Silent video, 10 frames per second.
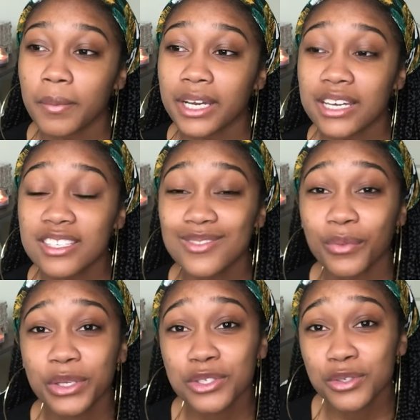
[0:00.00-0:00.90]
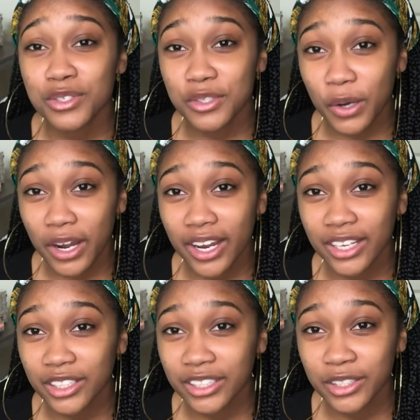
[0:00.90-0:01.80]
because once you start
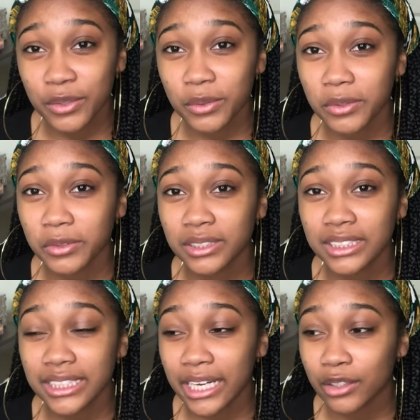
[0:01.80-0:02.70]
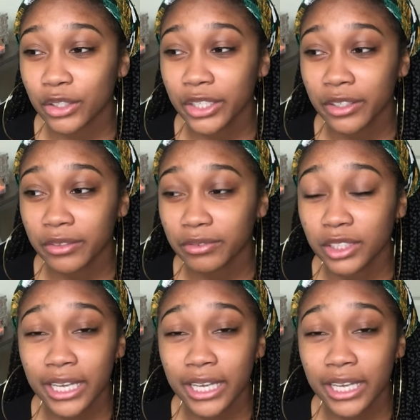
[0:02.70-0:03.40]
you'll sit down on your